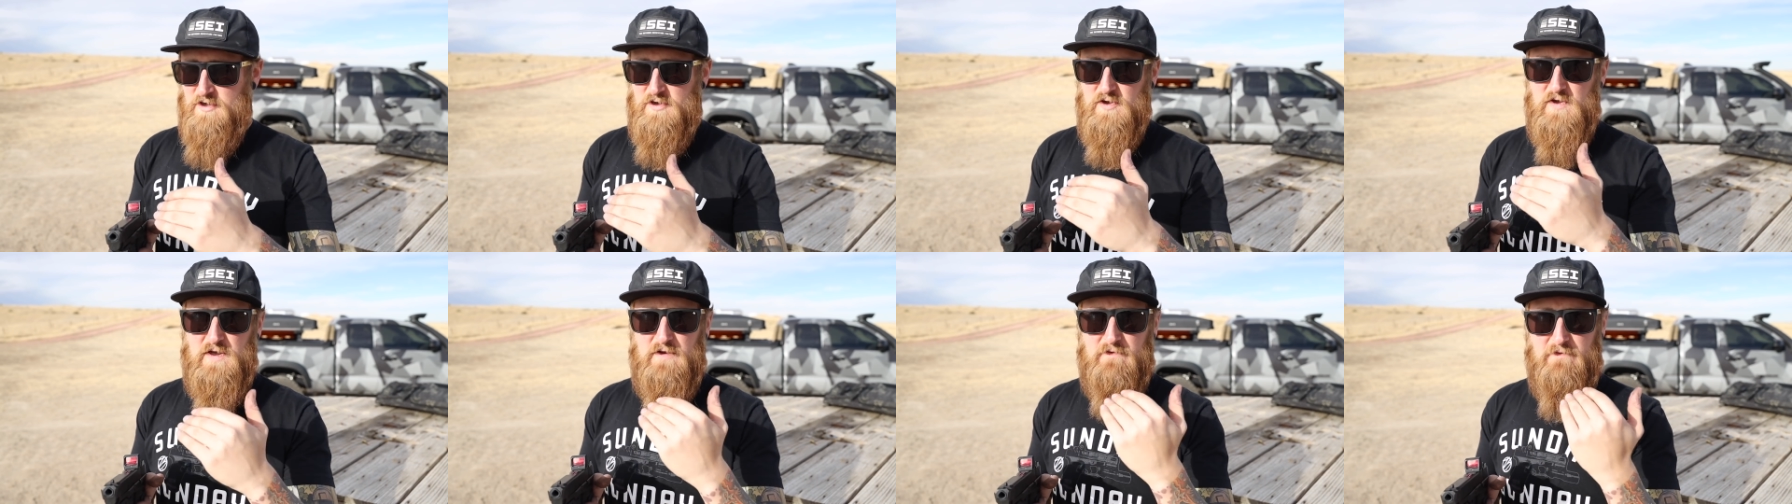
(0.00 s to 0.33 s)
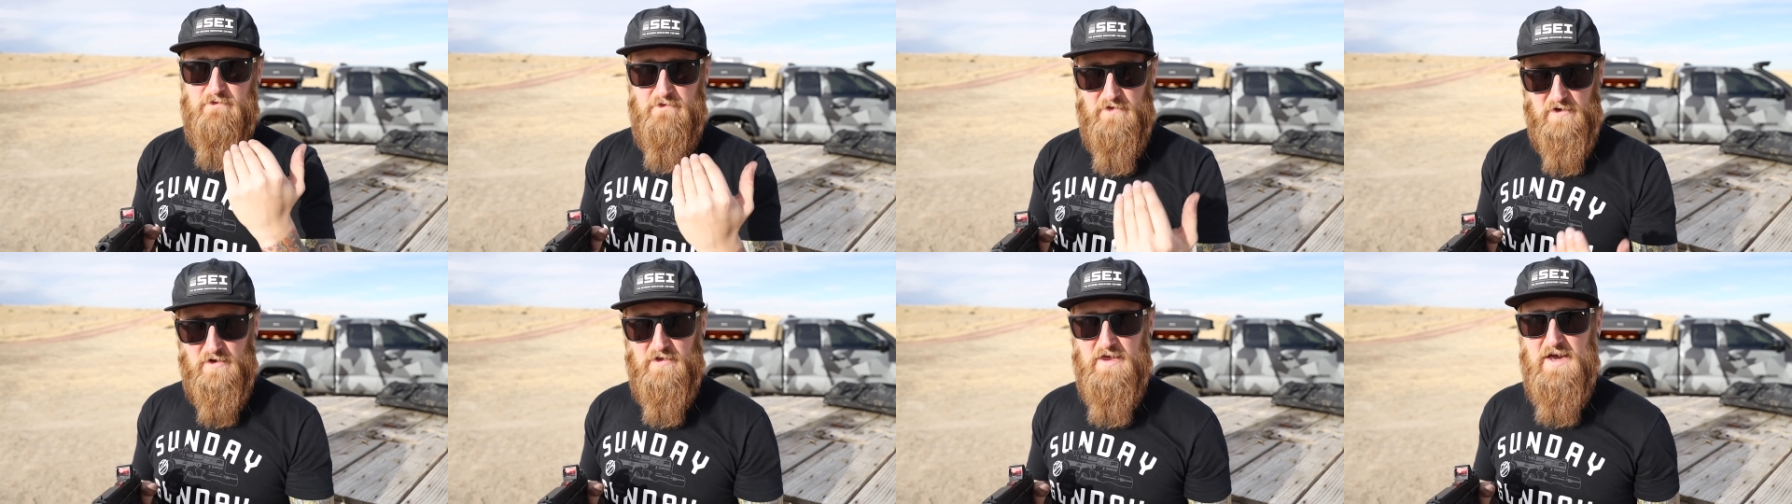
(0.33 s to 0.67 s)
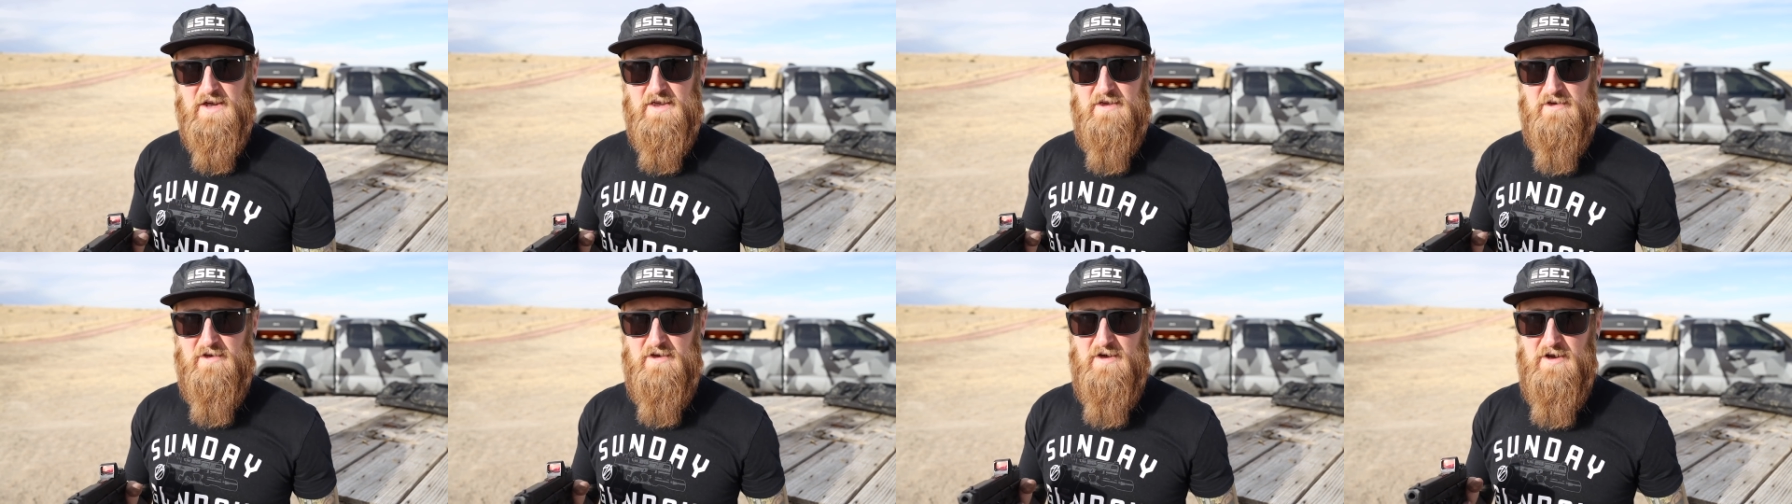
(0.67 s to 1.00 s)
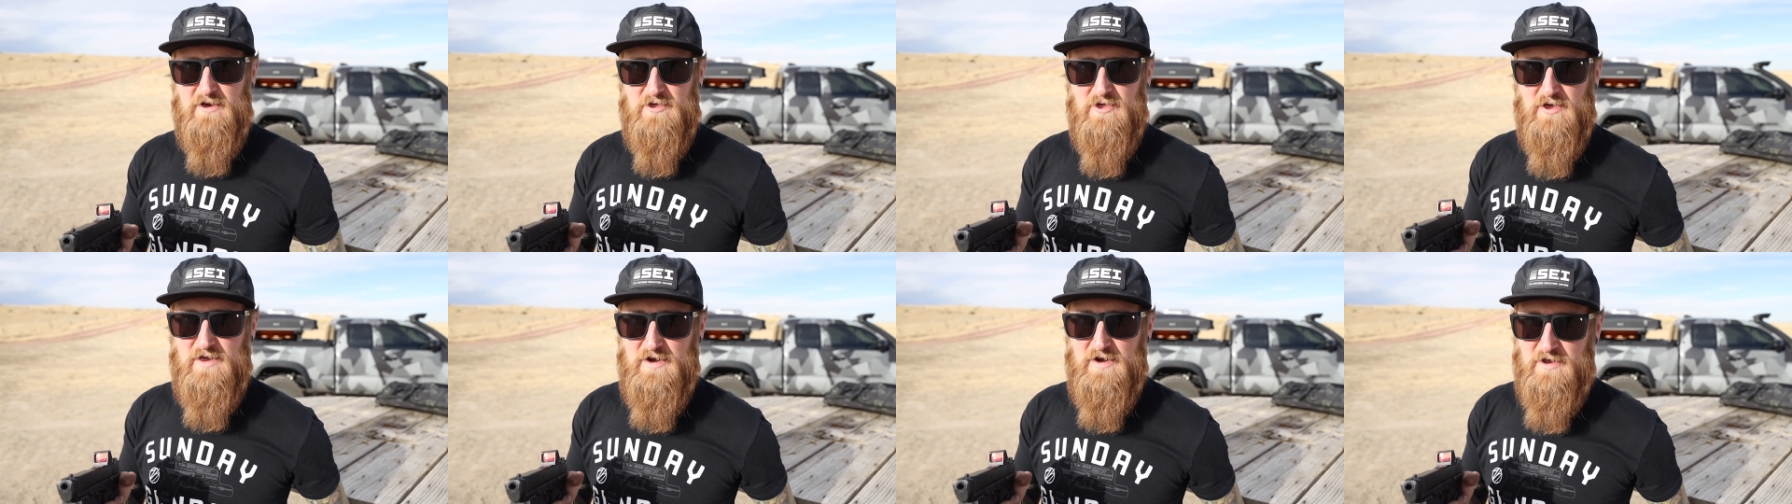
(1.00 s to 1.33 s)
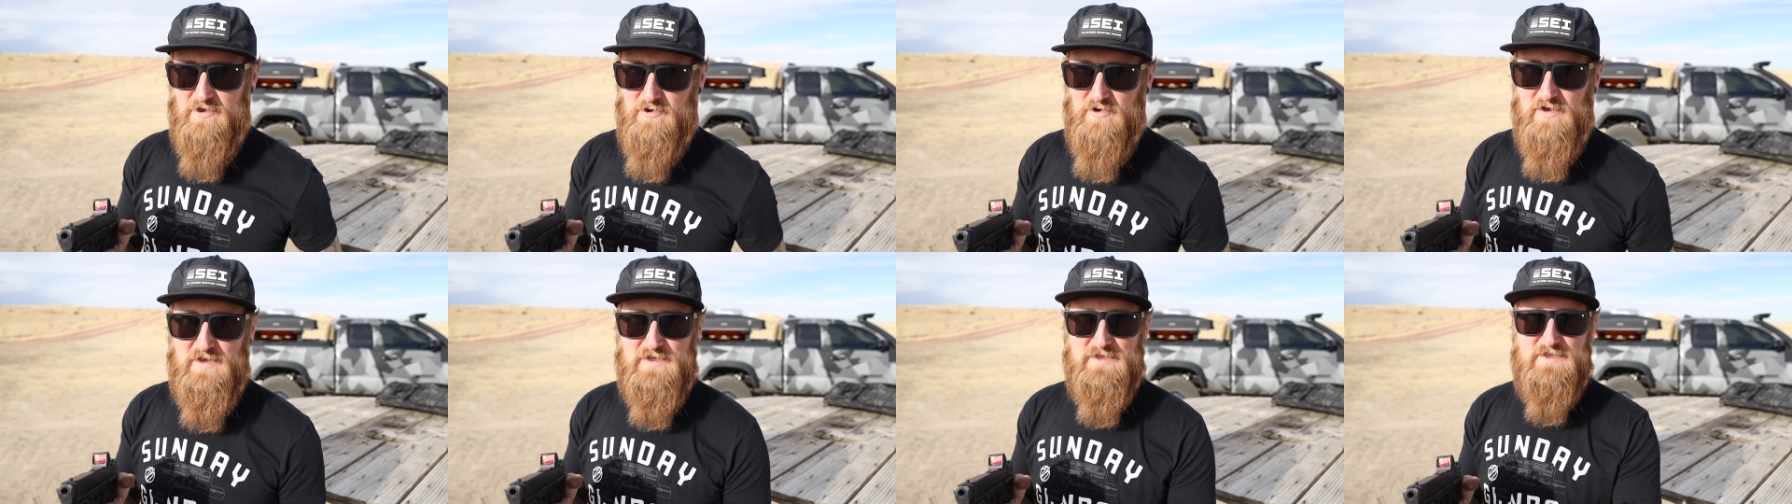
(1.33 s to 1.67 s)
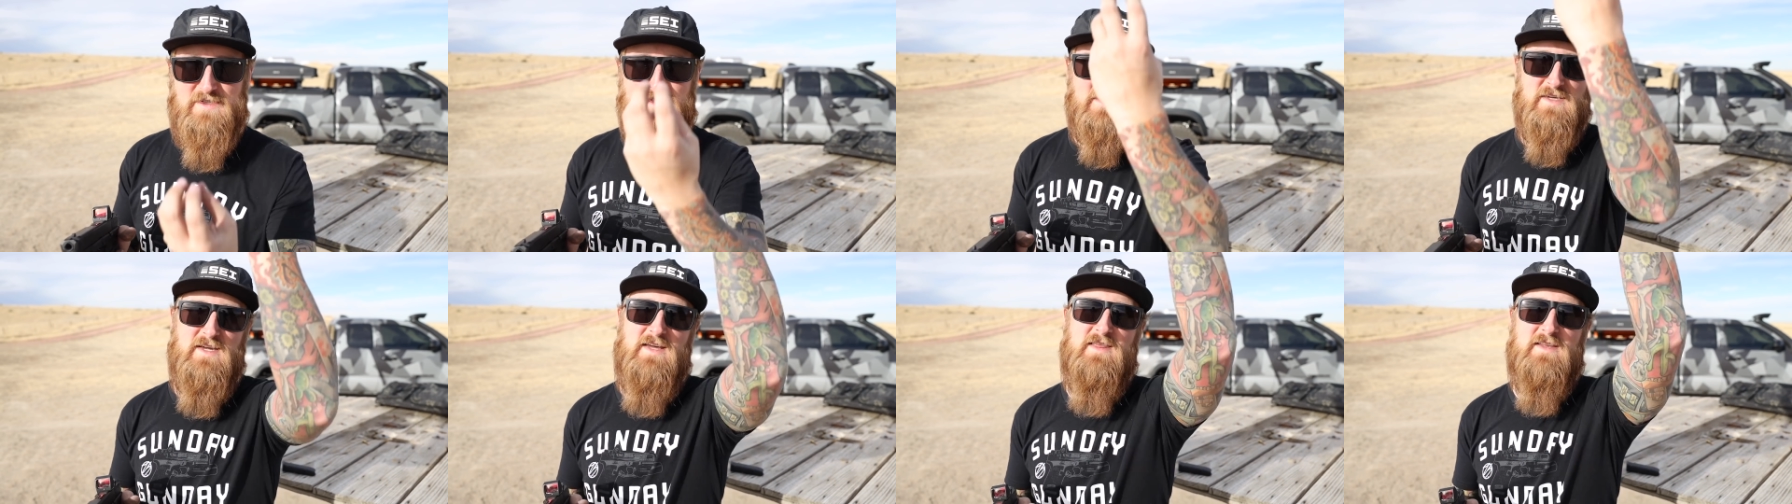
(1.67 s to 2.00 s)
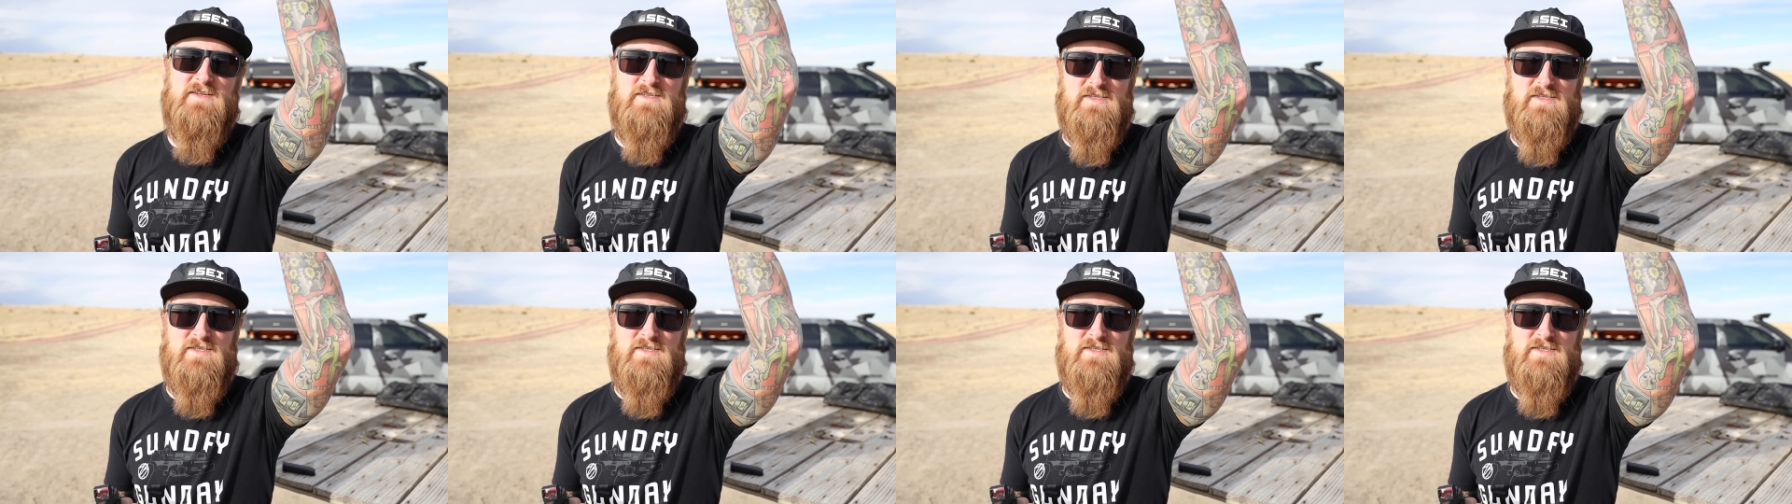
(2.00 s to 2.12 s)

you can feel that concussion and you can see the